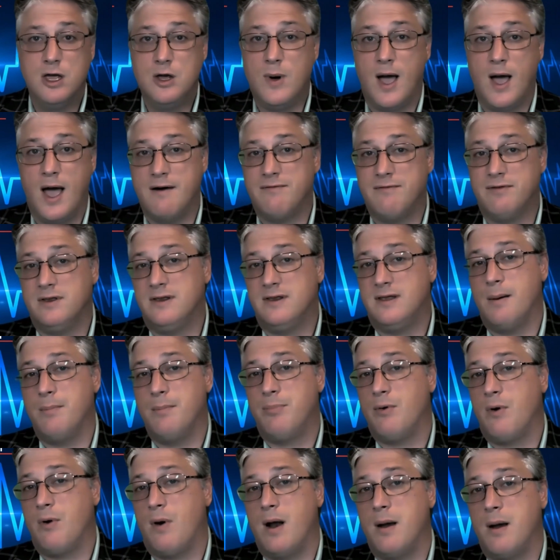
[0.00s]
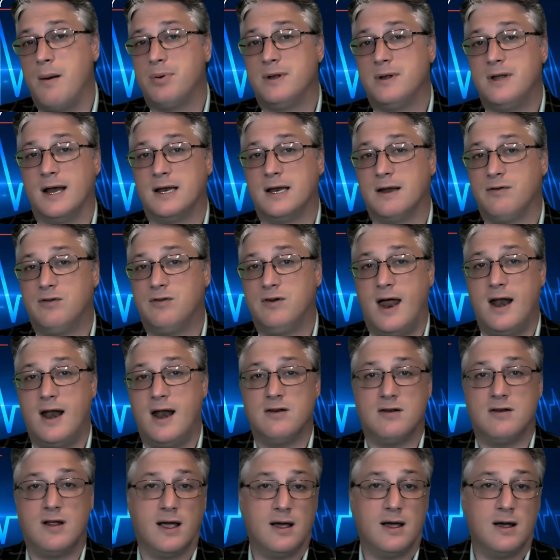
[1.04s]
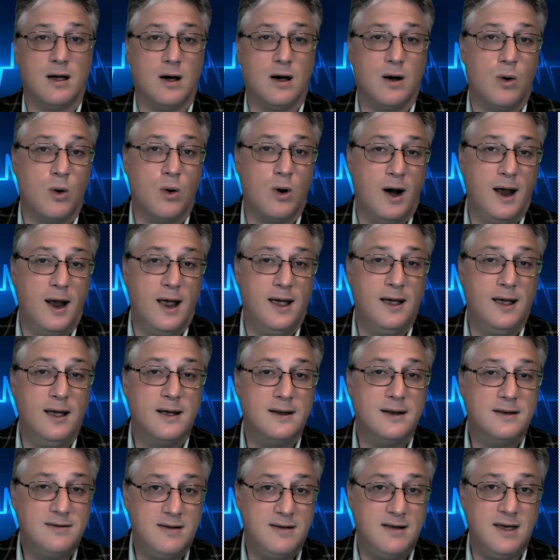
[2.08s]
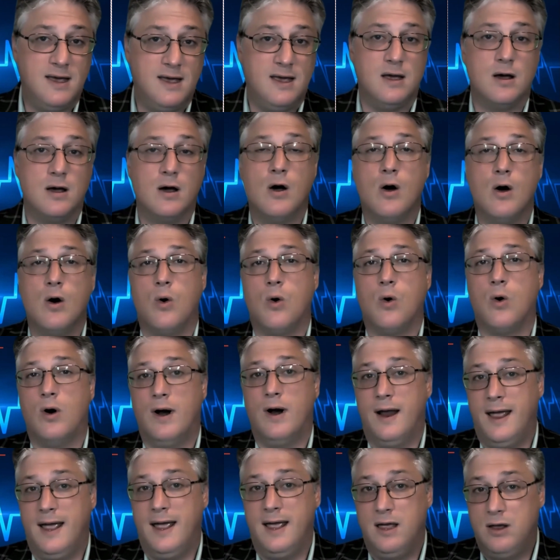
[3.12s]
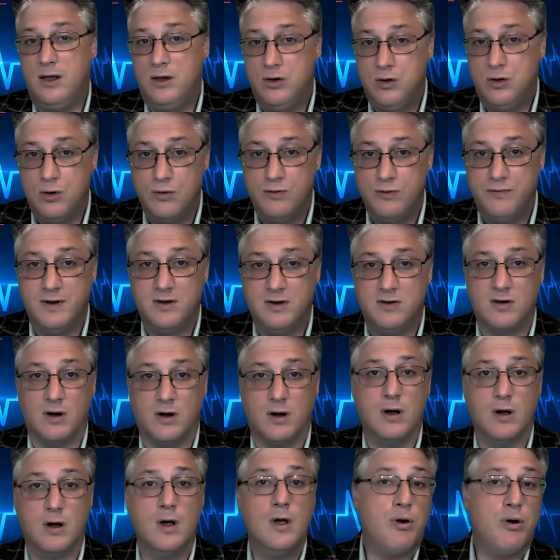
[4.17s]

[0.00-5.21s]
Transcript: You have temporary protective status, or a T or a U visa.